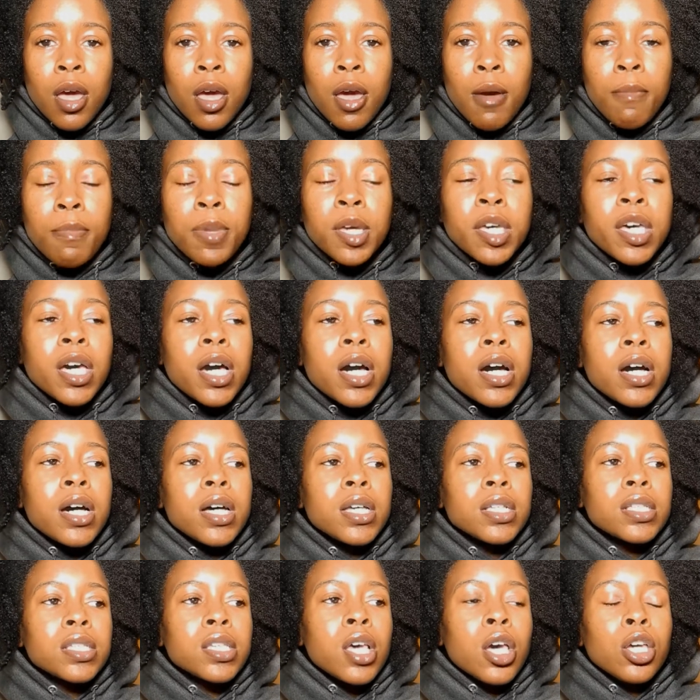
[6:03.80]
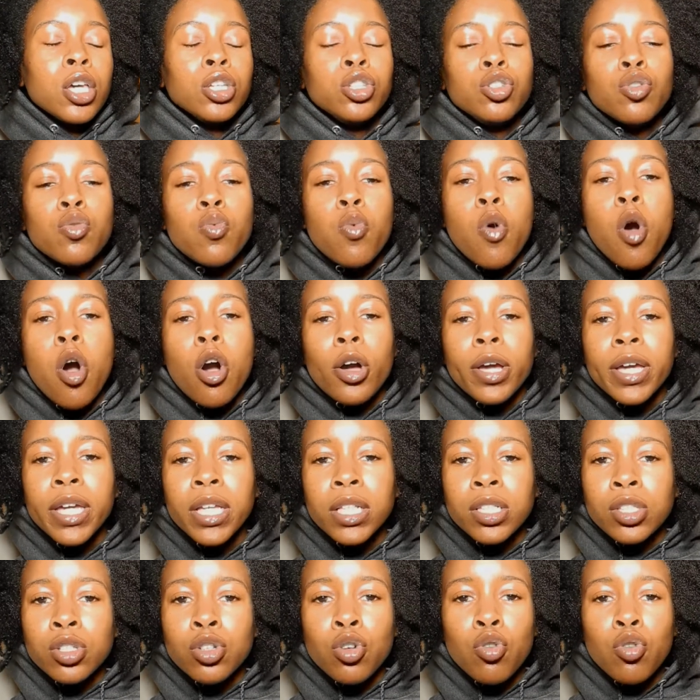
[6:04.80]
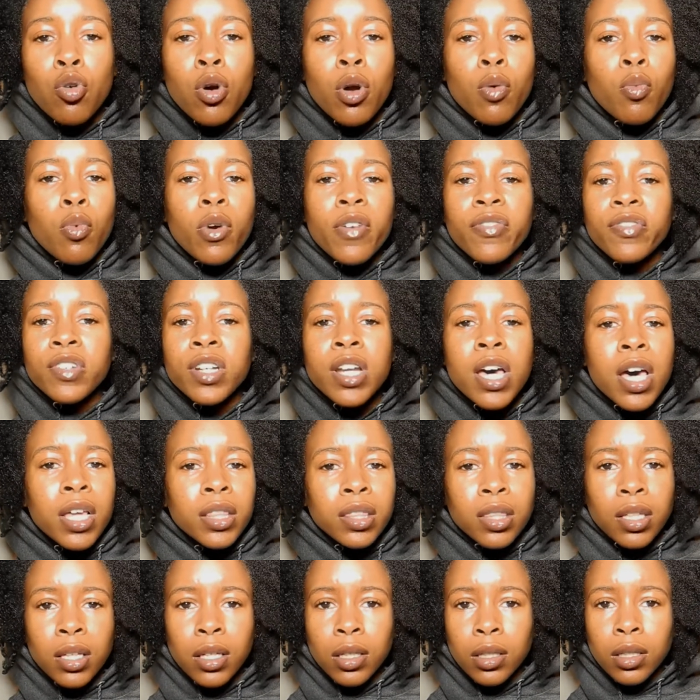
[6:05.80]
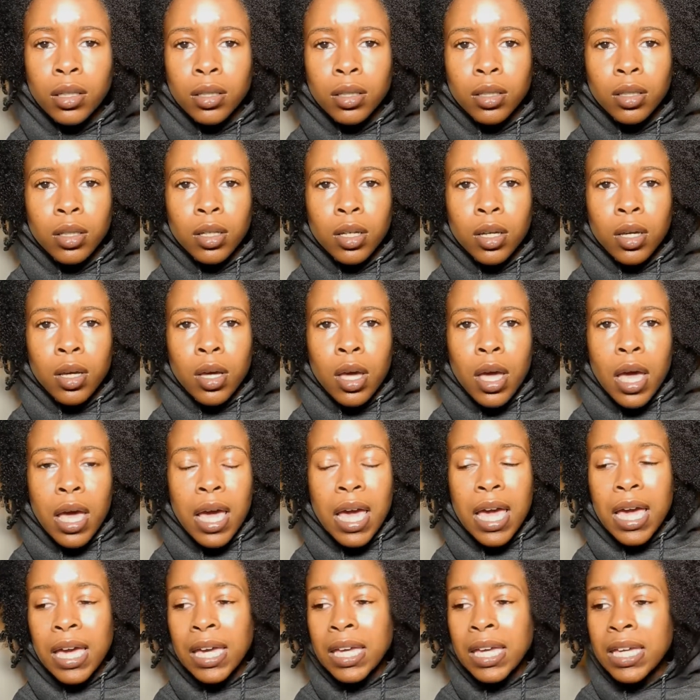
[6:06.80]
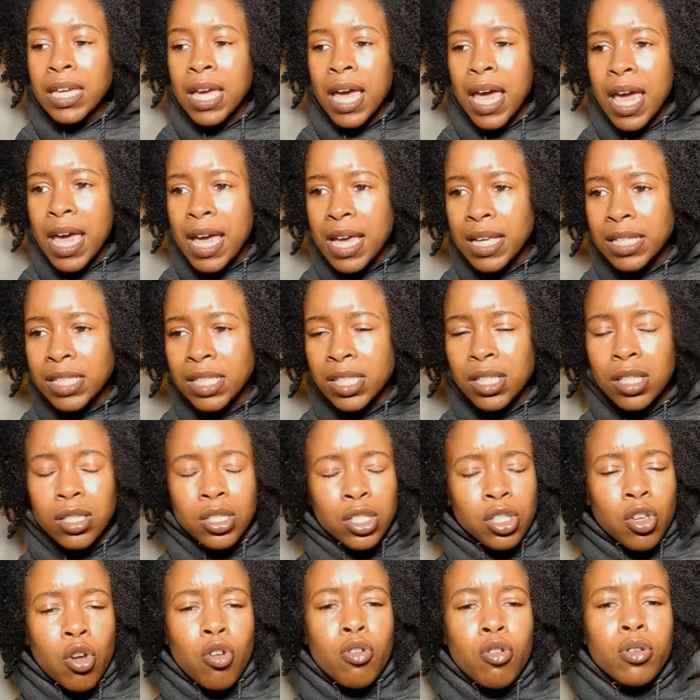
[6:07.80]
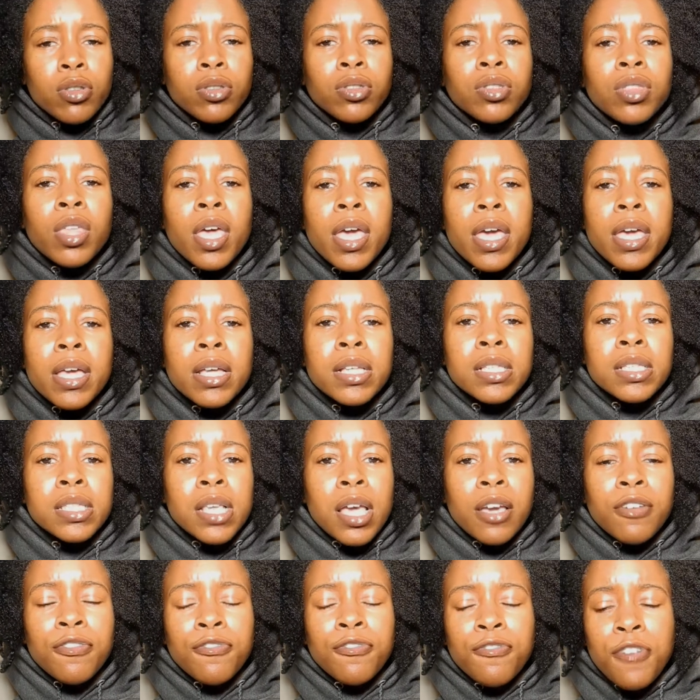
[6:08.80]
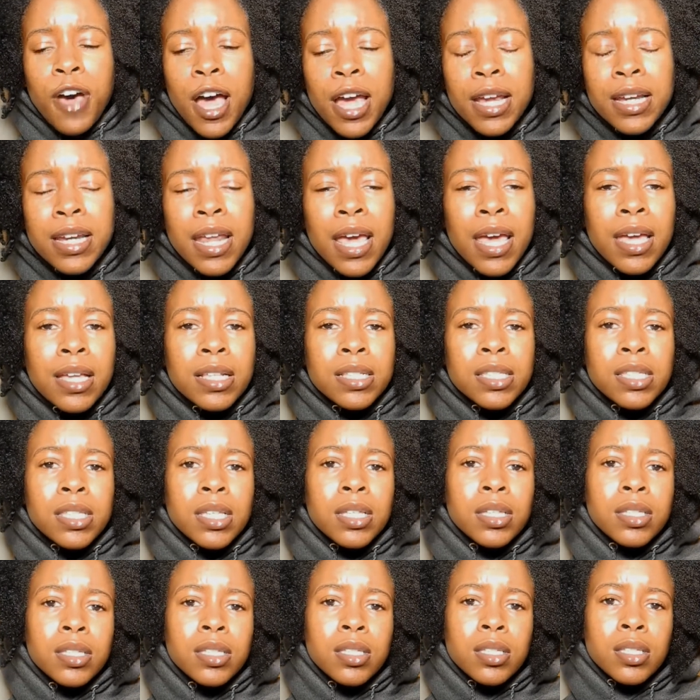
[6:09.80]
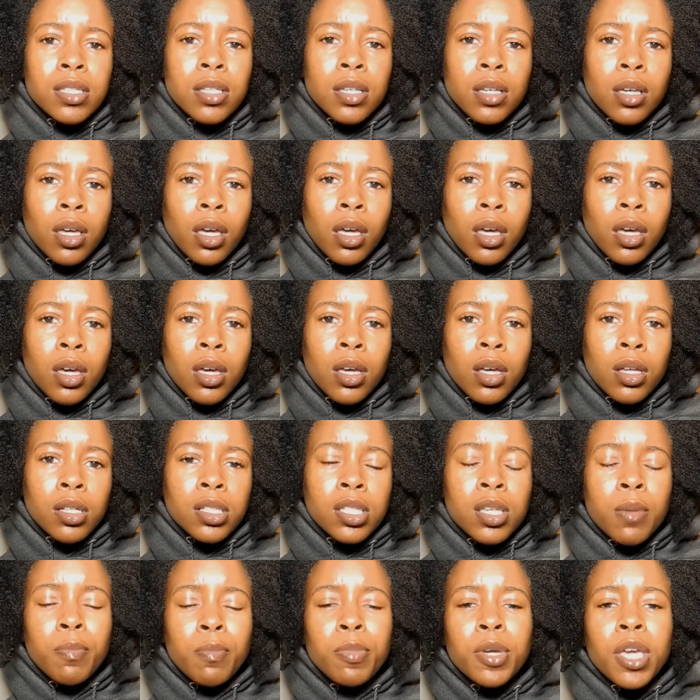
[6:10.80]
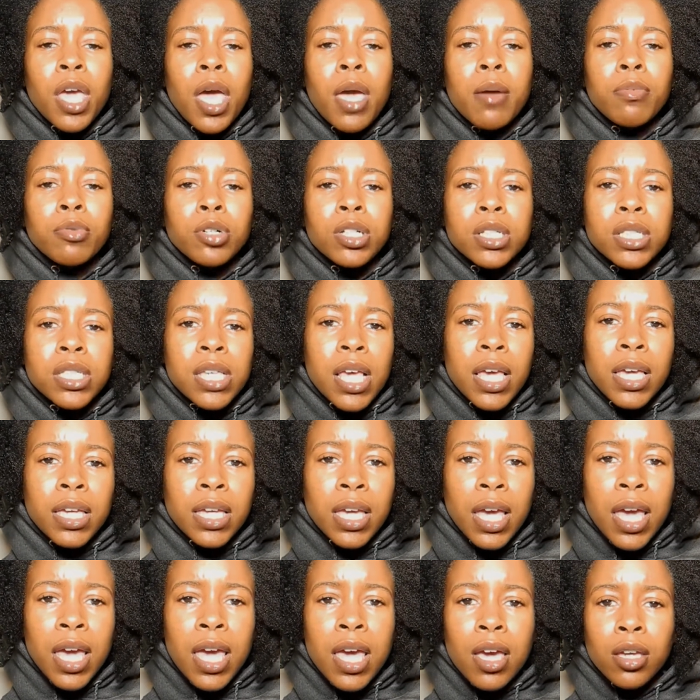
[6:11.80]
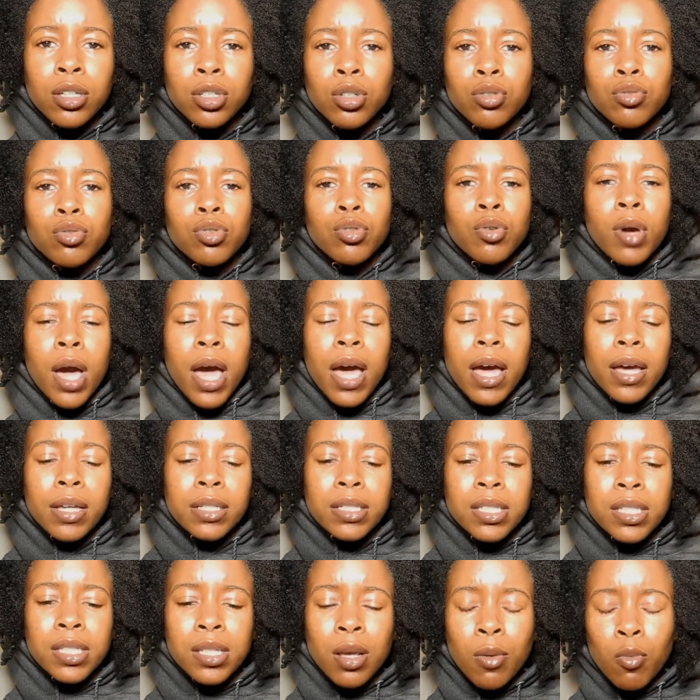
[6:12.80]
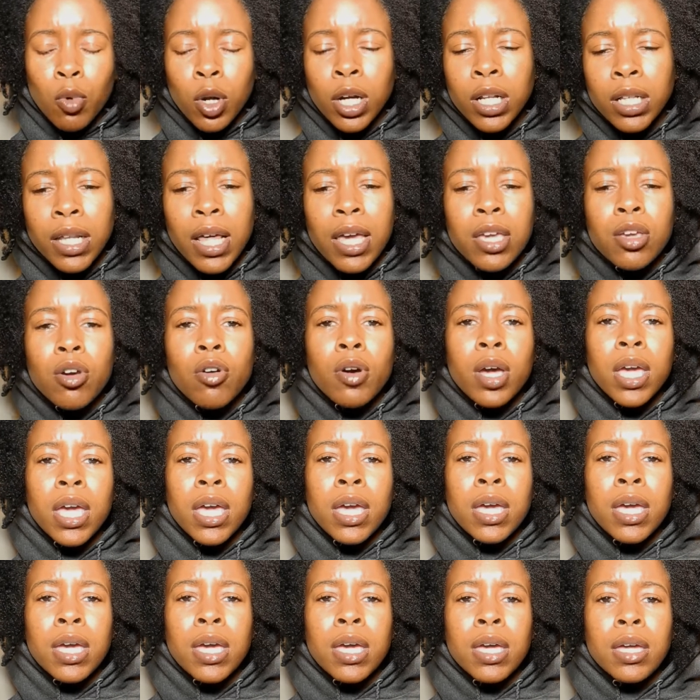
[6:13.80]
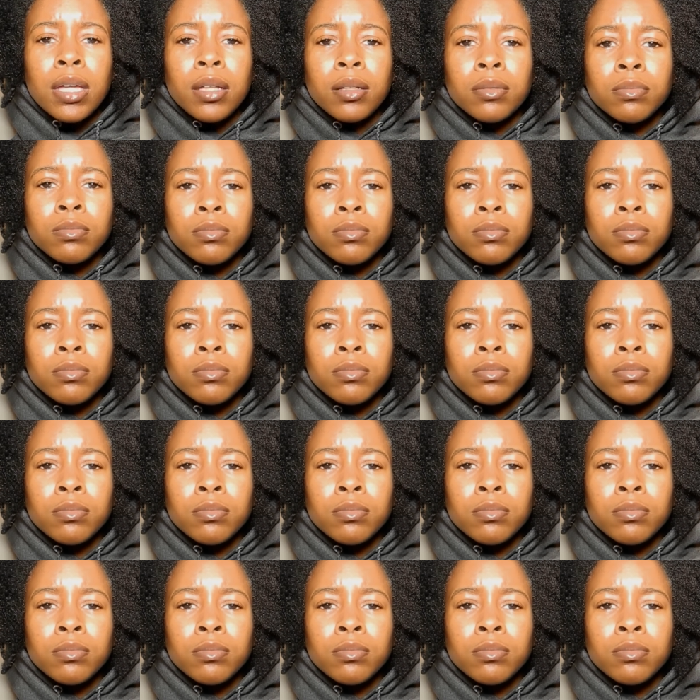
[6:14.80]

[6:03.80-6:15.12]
Because you walk into it with nothing. And he has certain things like finances to be able to take care of you. You got somewhere to lay your head.